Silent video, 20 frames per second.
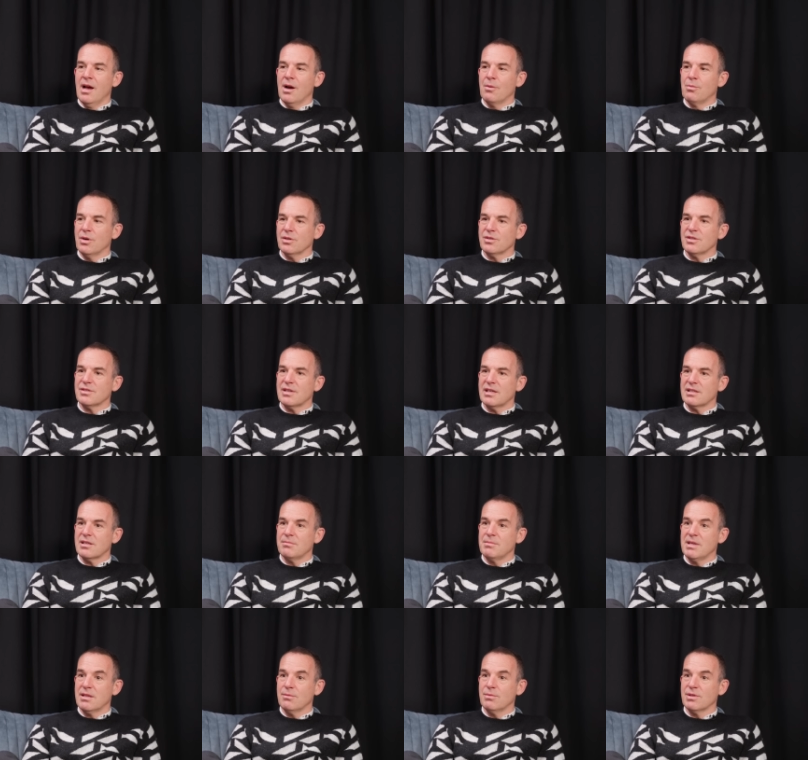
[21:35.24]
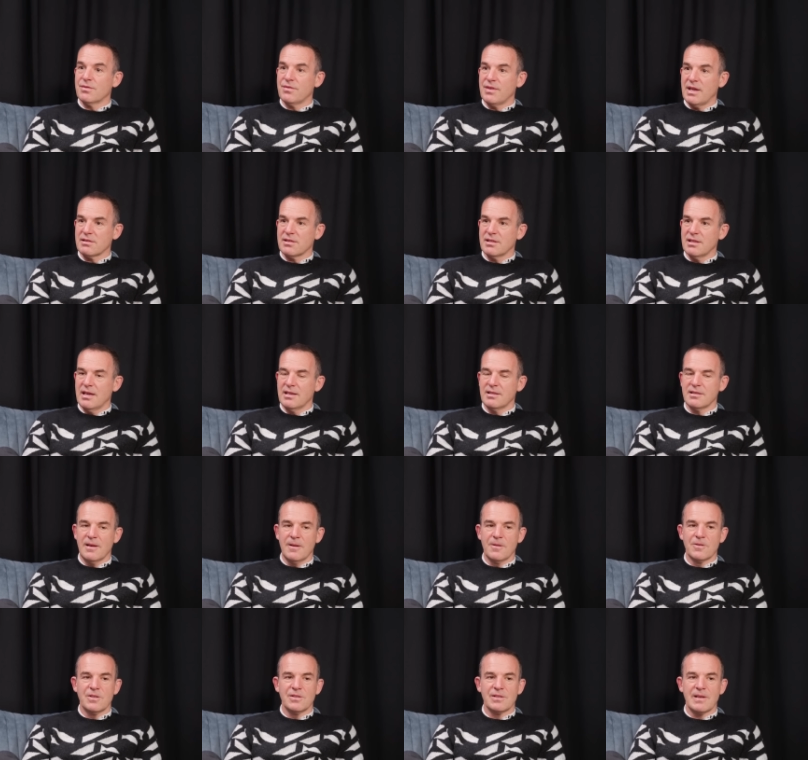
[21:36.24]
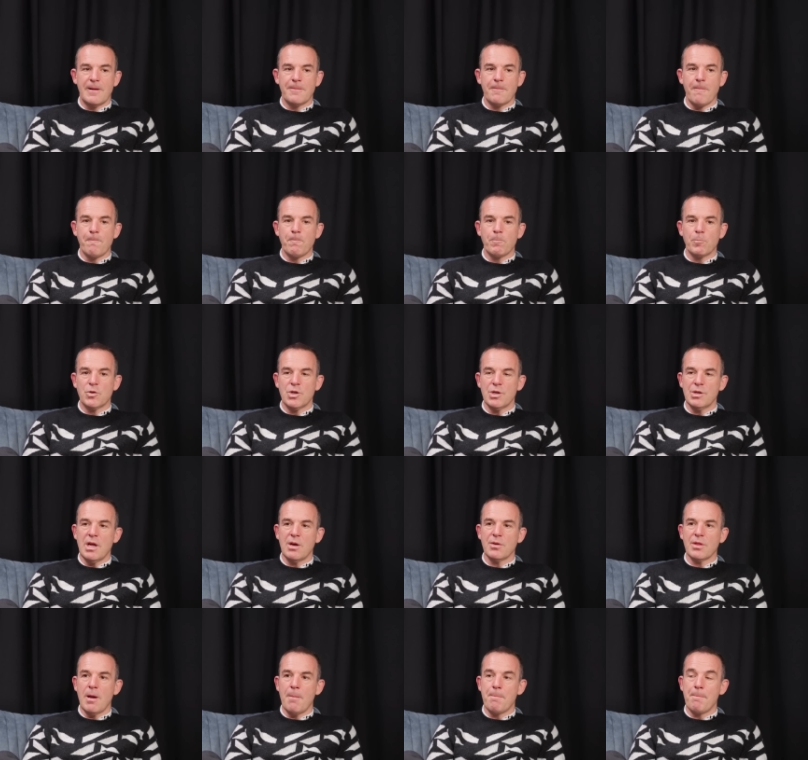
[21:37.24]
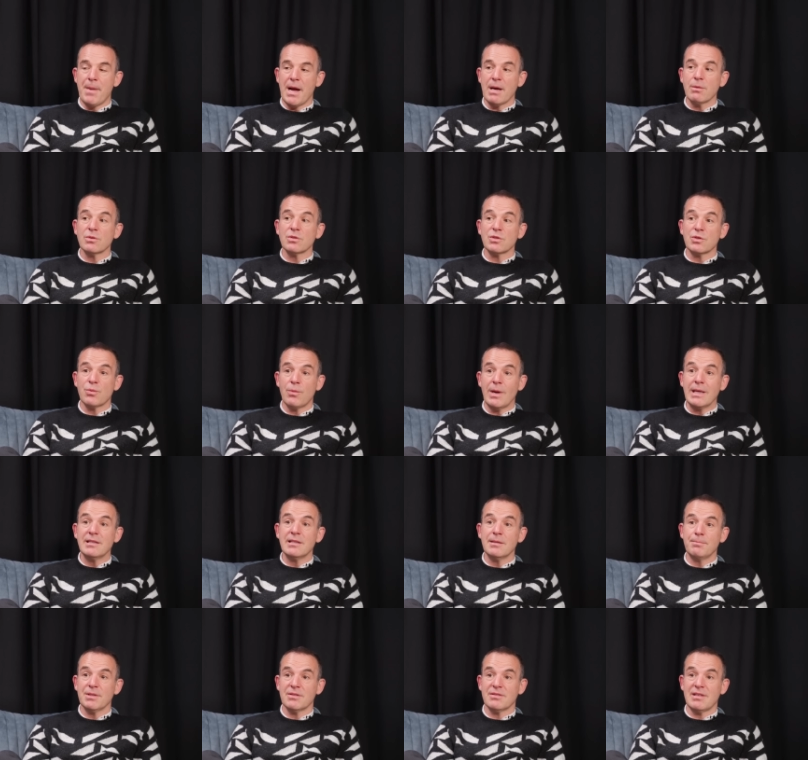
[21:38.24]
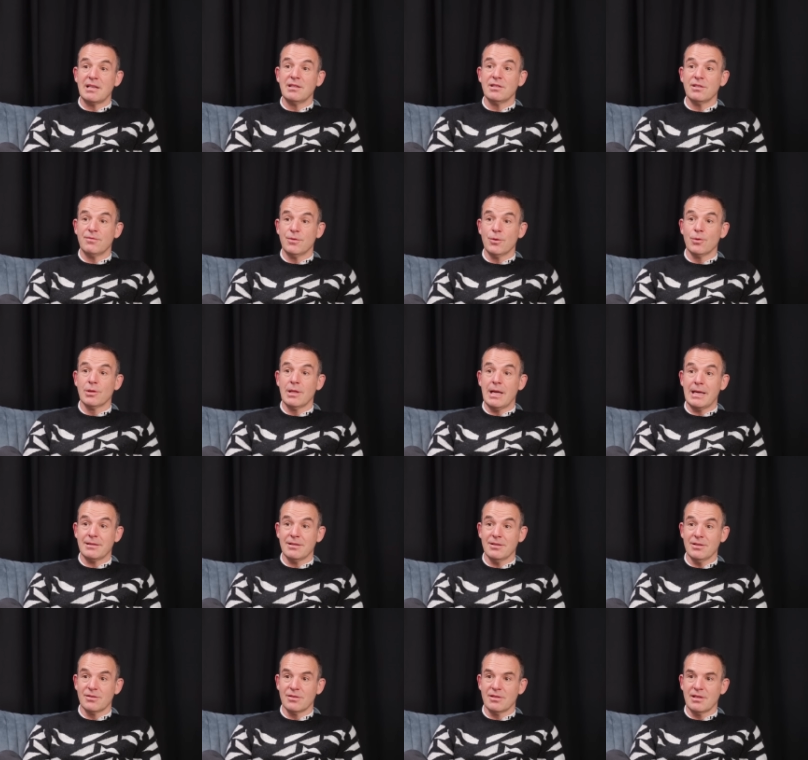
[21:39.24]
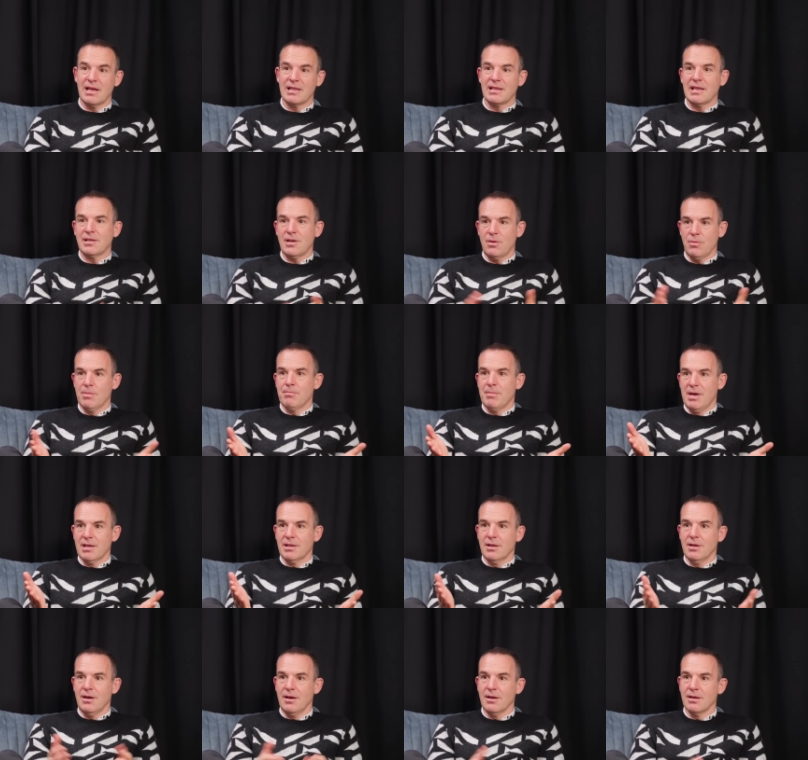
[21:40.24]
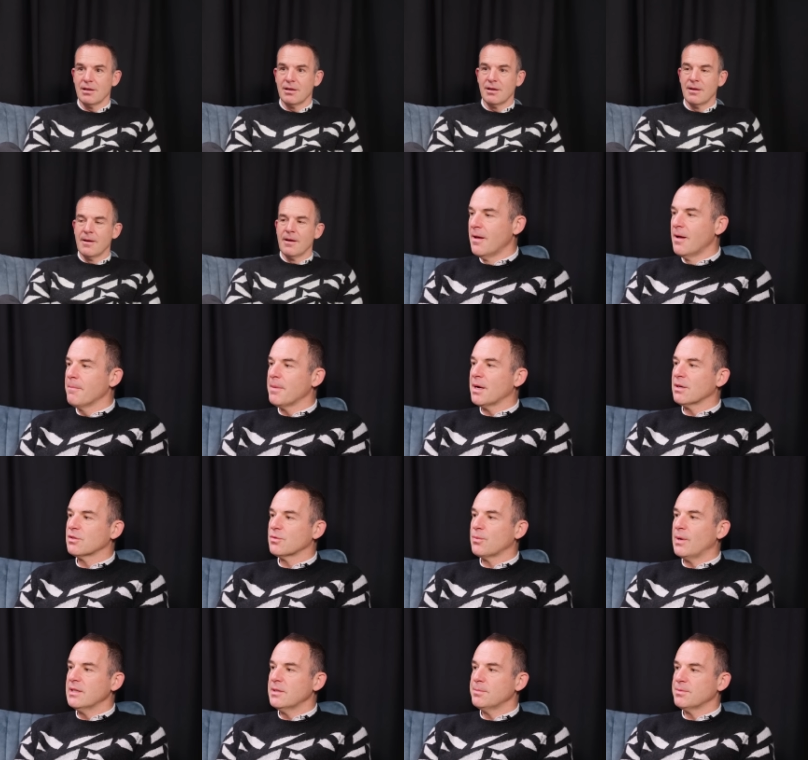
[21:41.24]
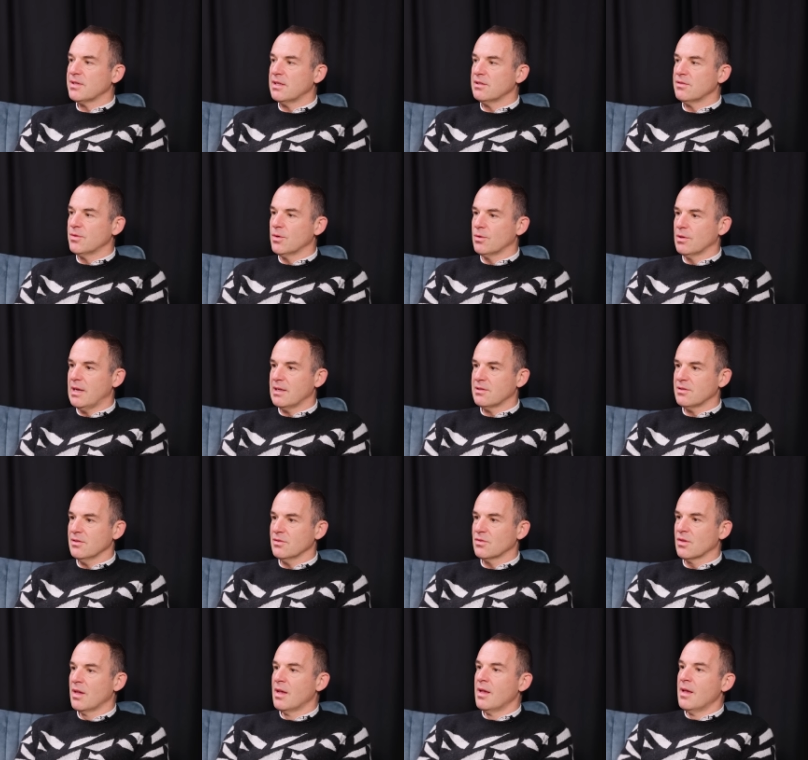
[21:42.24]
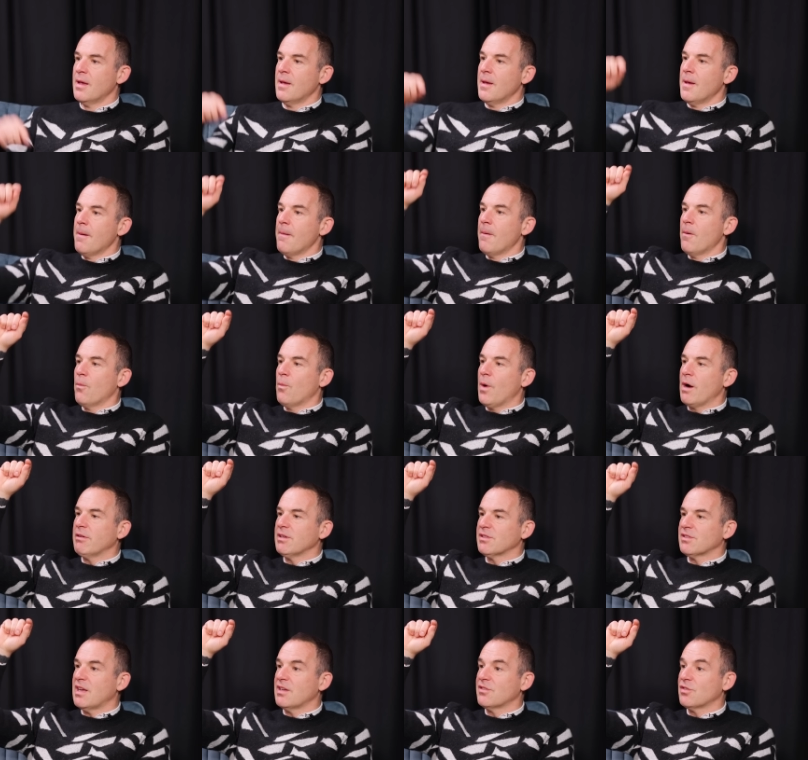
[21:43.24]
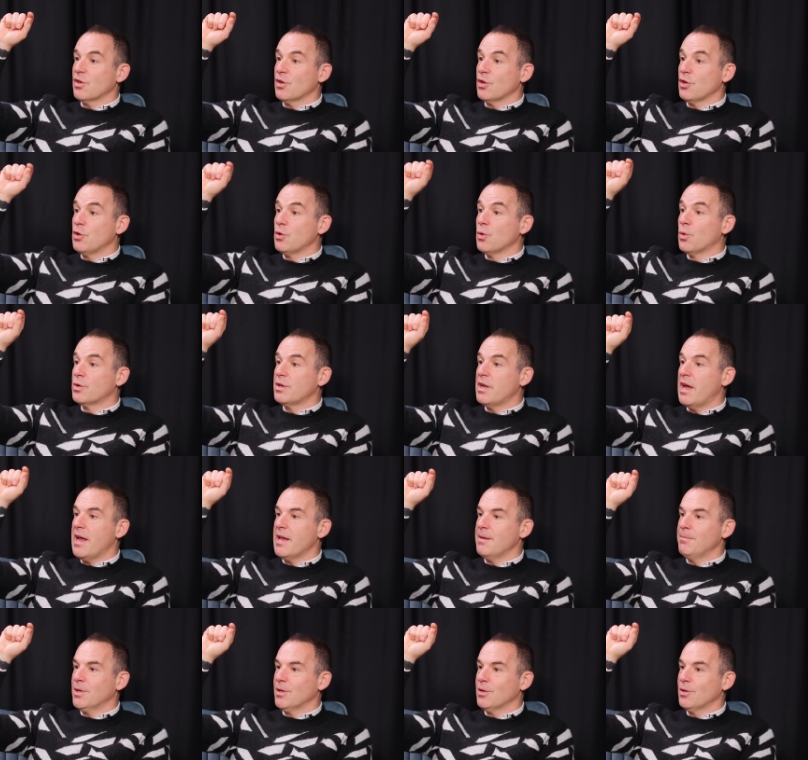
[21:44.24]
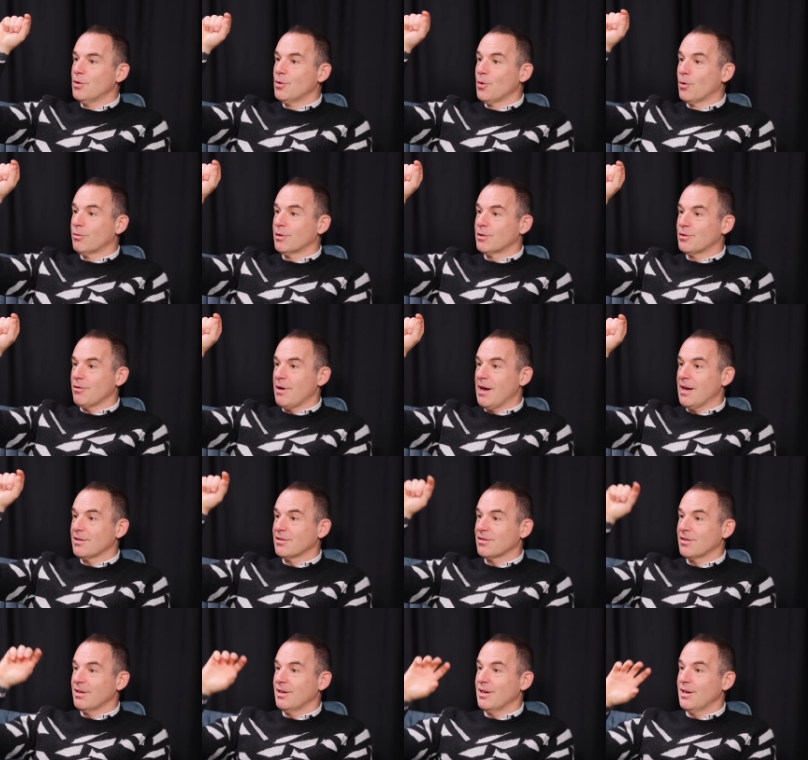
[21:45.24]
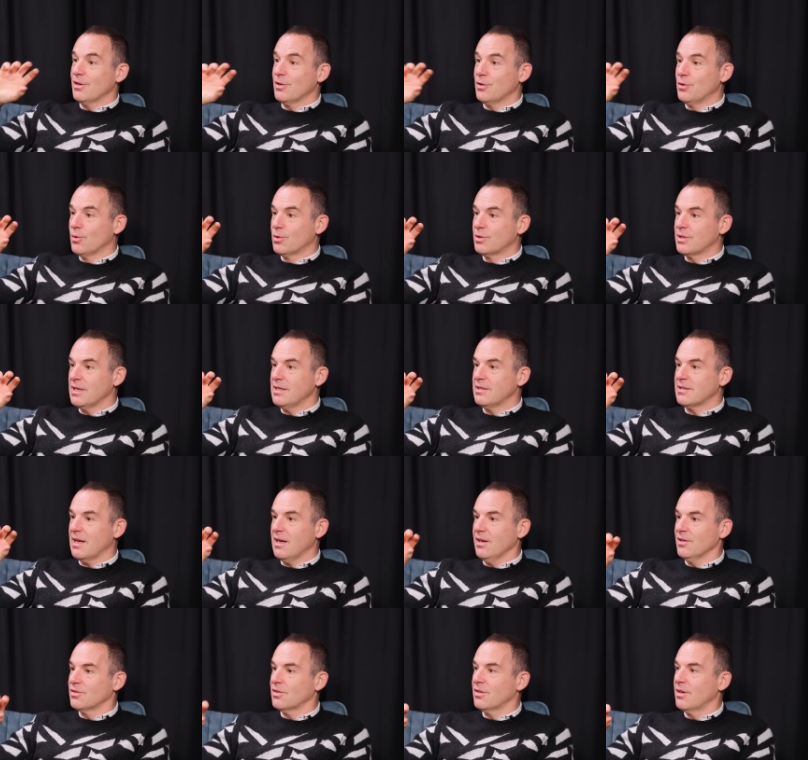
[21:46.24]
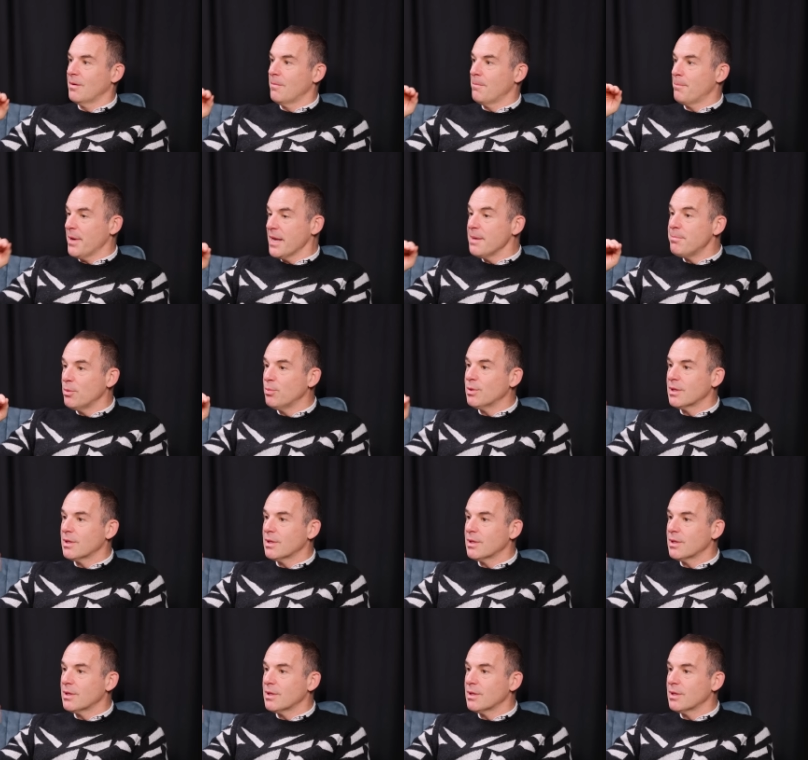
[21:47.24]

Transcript: And what she said to me that was fascinating, she said, Do you know that about 20% of your letters, and they know what mine are, about 20% of your letters, where it says your name, your address, your details, people